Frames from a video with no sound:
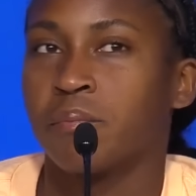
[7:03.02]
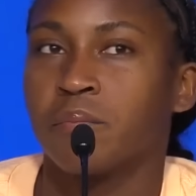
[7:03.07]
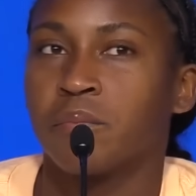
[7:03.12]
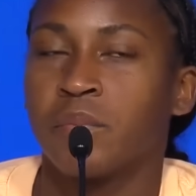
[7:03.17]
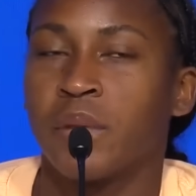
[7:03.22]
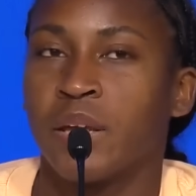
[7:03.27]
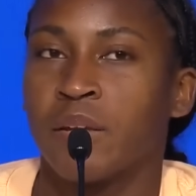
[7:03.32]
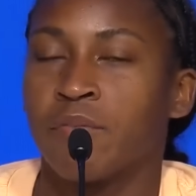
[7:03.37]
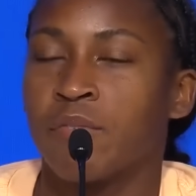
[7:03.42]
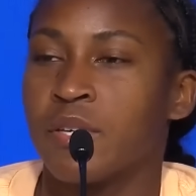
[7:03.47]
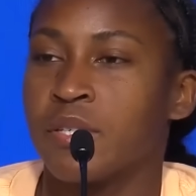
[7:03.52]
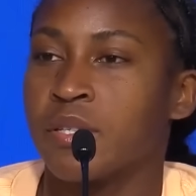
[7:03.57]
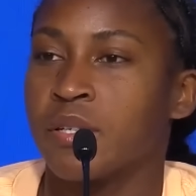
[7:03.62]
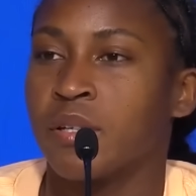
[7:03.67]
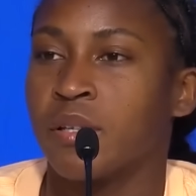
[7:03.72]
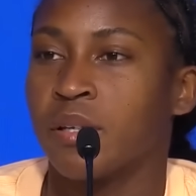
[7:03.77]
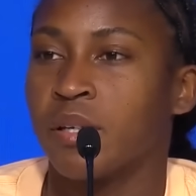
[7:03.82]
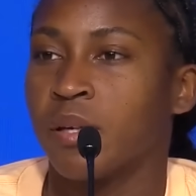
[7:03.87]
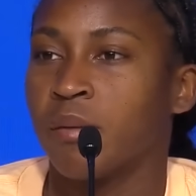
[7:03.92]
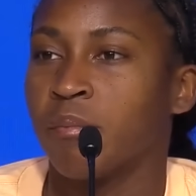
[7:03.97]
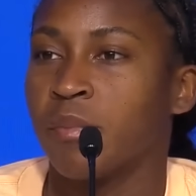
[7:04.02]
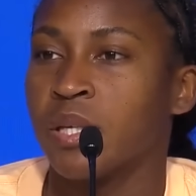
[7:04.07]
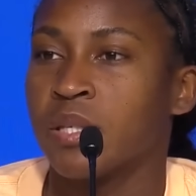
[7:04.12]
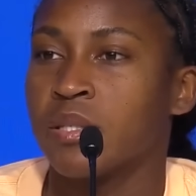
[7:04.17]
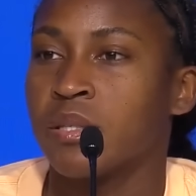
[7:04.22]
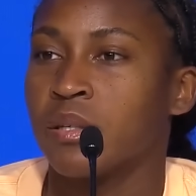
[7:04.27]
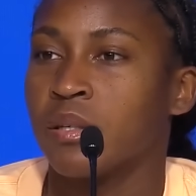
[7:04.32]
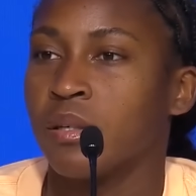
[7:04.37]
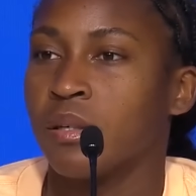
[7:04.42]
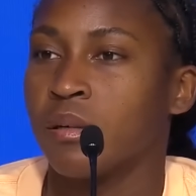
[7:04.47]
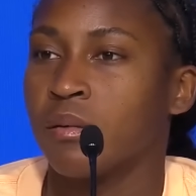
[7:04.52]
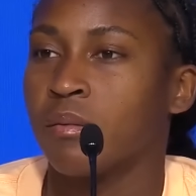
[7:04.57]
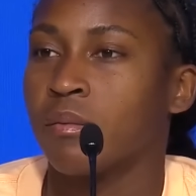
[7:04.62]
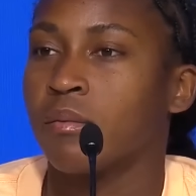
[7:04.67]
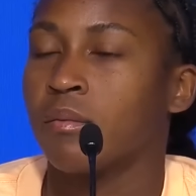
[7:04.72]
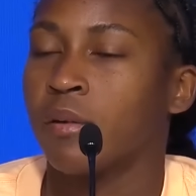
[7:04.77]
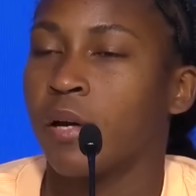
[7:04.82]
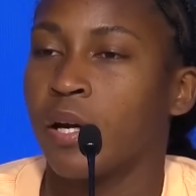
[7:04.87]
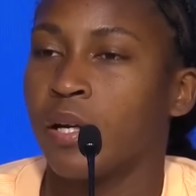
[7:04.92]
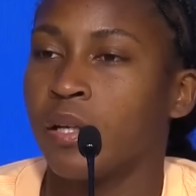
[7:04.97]
like, physically and mentally
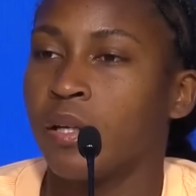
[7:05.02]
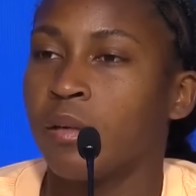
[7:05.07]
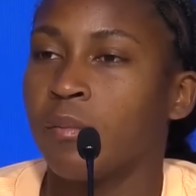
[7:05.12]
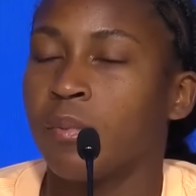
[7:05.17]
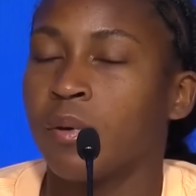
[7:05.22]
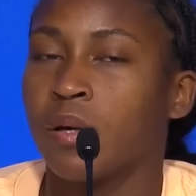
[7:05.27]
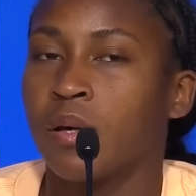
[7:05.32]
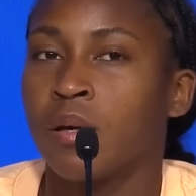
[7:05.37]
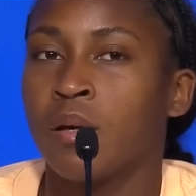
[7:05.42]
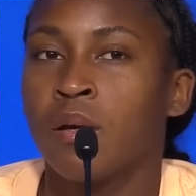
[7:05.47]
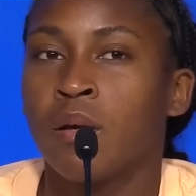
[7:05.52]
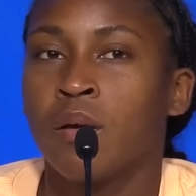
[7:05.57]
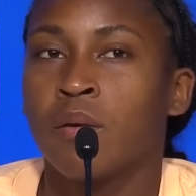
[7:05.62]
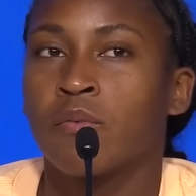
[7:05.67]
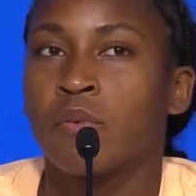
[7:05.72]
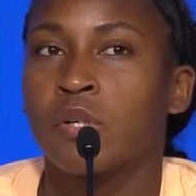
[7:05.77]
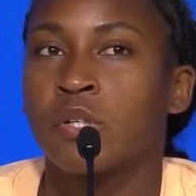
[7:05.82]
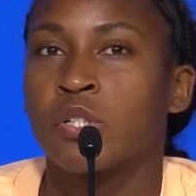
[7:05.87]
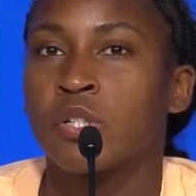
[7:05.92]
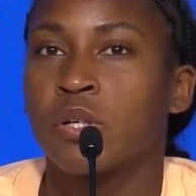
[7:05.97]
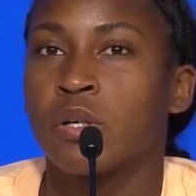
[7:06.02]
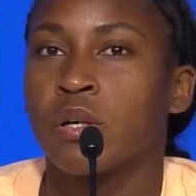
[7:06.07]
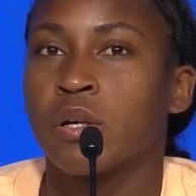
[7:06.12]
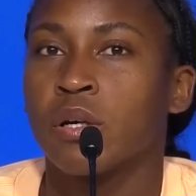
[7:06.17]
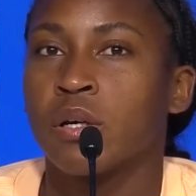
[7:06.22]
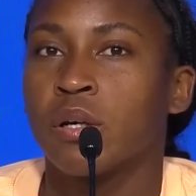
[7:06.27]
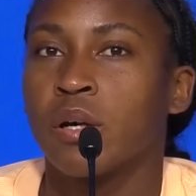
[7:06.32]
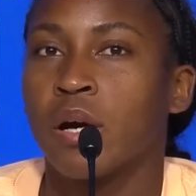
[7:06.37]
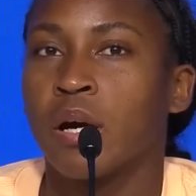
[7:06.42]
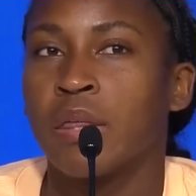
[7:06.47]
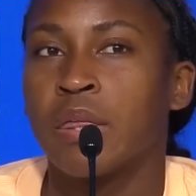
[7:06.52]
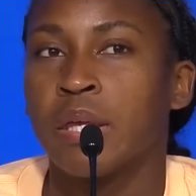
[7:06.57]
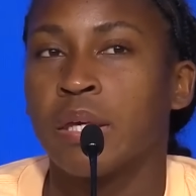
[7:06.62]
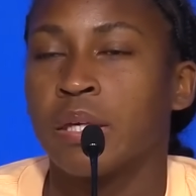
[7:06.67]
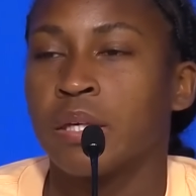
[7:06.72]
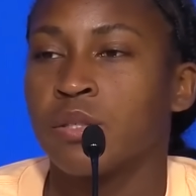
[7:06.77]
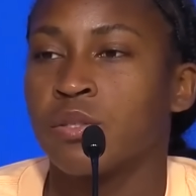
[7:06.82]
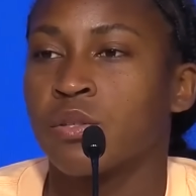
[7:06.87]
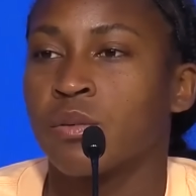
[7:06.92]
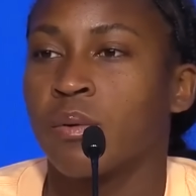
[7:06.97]
ready, but for sure, I think
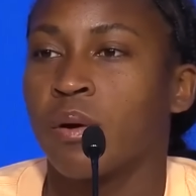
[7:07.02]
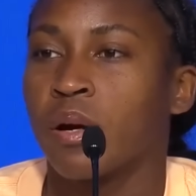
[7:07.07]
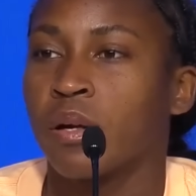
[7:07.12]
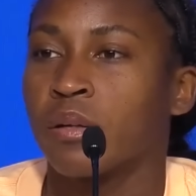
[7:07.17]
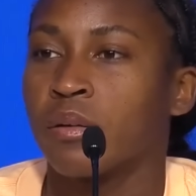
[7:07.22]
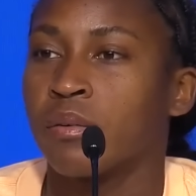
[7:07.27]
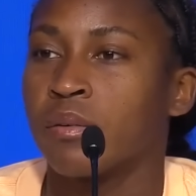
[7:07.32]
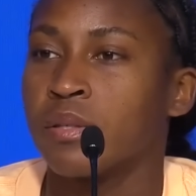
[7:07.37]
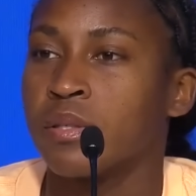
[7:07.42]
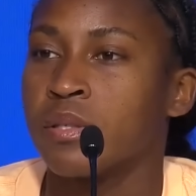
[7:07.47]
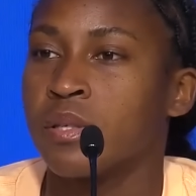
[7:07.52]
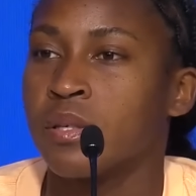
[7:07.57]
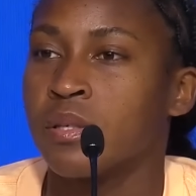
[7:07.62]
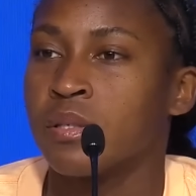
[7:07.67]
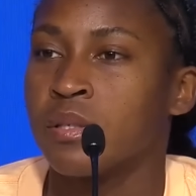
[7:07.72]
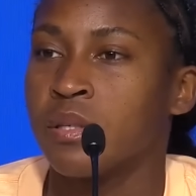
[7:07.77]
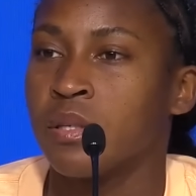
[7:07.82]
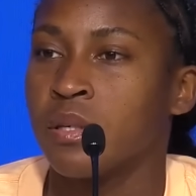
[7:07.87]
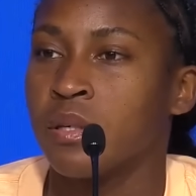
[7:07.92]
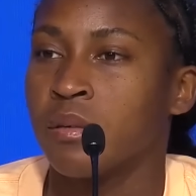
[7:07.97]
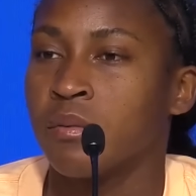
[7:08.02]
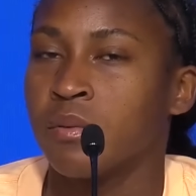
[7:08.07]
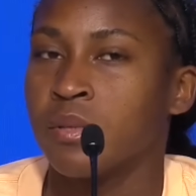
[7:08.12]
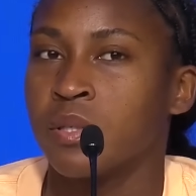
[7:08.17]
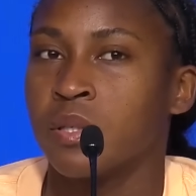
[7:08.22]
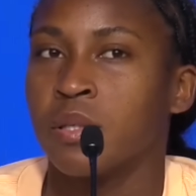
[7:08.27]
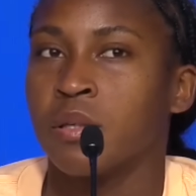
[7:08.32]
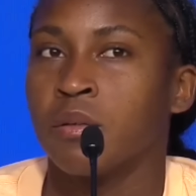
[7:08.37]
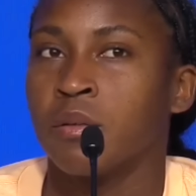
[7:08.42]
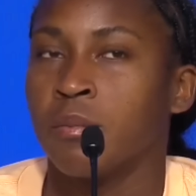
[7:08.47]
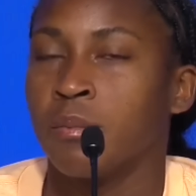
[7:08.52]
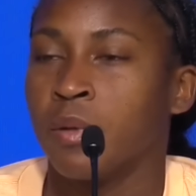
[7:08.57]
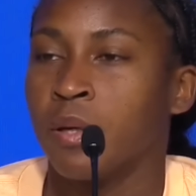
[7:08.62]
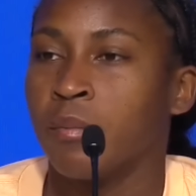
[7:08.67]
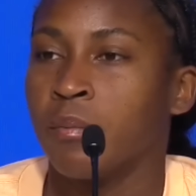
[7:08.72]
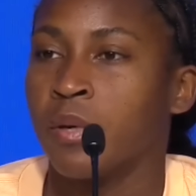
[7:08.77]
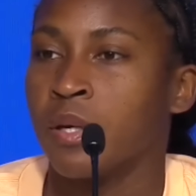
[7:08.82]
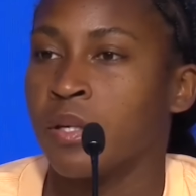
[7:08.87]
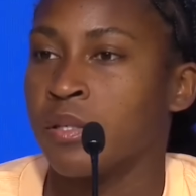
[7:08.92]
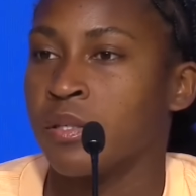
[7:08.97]
in Toronto and Cincy, it was a little bit
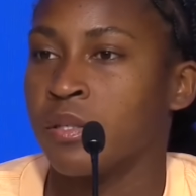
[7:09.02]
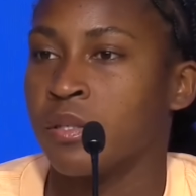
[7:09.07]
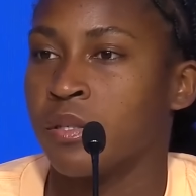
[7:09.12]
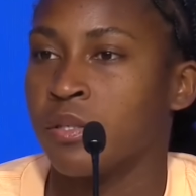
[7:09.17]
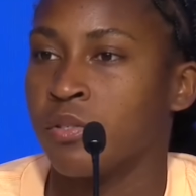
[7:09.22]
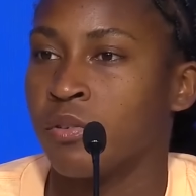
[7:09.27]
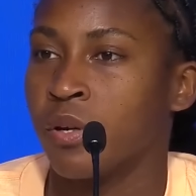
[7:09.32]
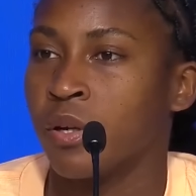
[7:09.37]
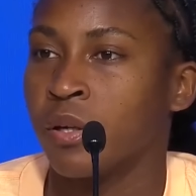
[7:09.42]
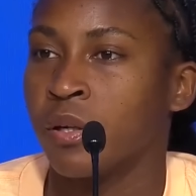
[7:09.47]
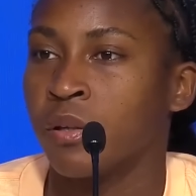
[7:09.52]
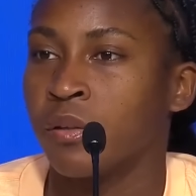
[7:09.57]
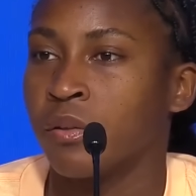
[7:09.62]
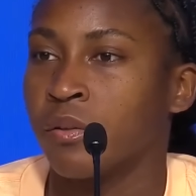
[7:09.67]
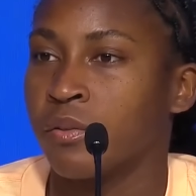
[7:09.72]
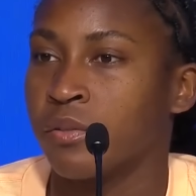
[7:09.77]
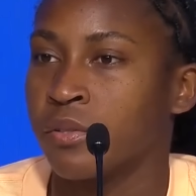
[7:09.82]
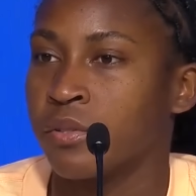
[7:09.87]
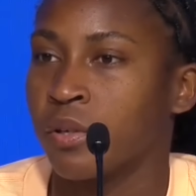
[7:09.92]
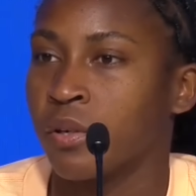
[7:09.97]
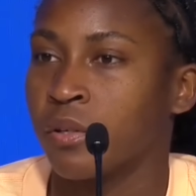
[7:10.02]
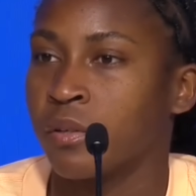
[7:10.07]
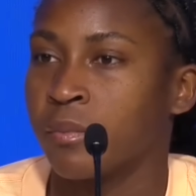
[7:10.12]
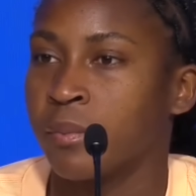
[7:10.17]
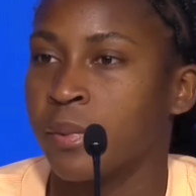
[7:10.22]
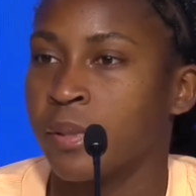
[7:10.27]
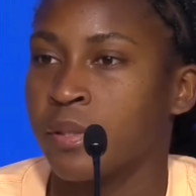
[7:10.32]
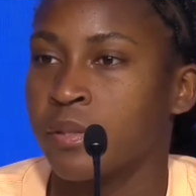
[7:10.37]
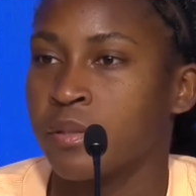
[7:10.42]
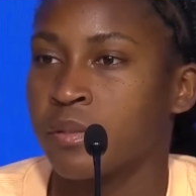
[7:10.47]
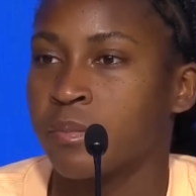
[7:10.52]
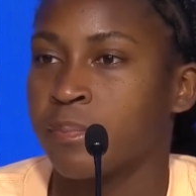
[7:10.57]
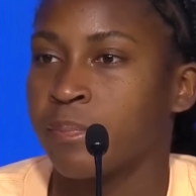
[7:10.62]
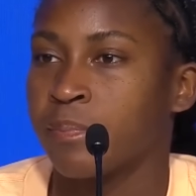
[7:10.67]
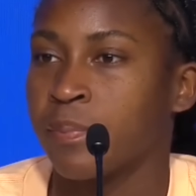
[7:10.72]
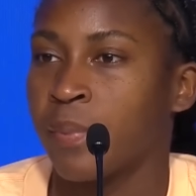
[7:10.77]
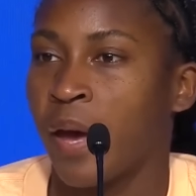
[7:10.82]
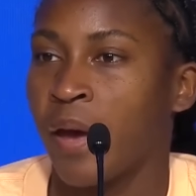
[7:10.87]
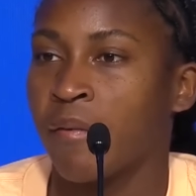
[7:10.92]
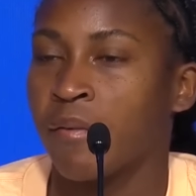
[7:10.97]
mentally draining, those tournaments,
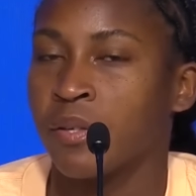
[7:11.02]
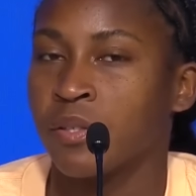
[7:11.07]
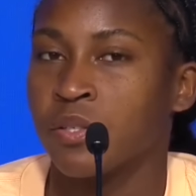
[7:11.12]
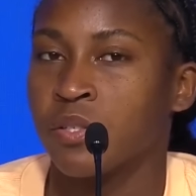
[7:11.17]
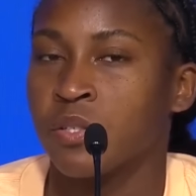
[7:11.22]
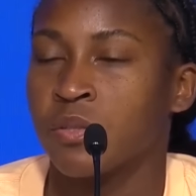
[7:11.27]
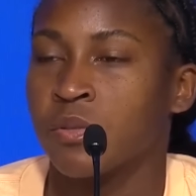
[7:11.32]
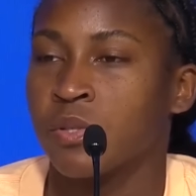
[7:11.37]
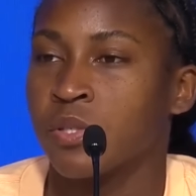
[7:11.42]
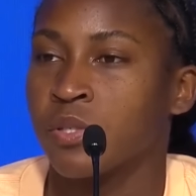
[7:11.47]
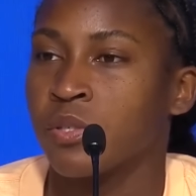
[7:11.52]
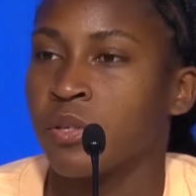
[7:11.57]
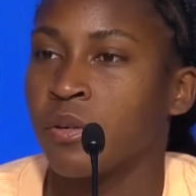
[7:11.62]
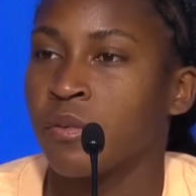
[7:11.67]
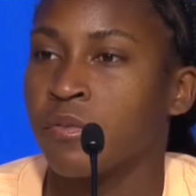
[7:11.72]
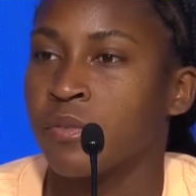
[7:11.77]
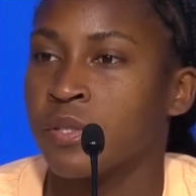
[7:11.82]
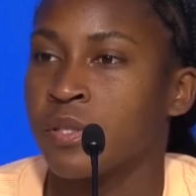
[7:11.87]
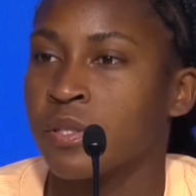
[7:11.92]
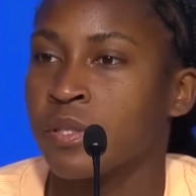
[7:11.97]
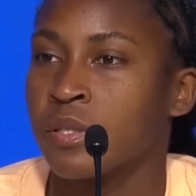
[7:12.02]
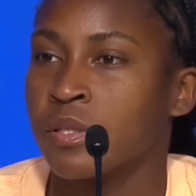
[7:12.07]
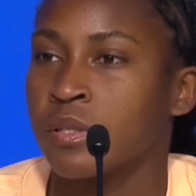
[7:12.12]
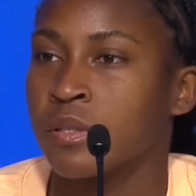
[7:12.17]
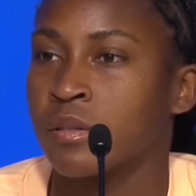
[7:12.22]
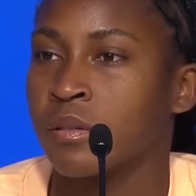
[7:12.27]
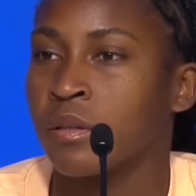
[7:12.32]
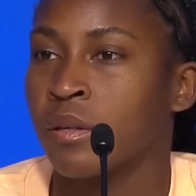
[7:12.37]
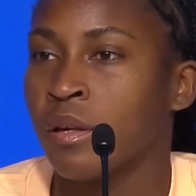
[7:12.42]
having to switch surfaces, and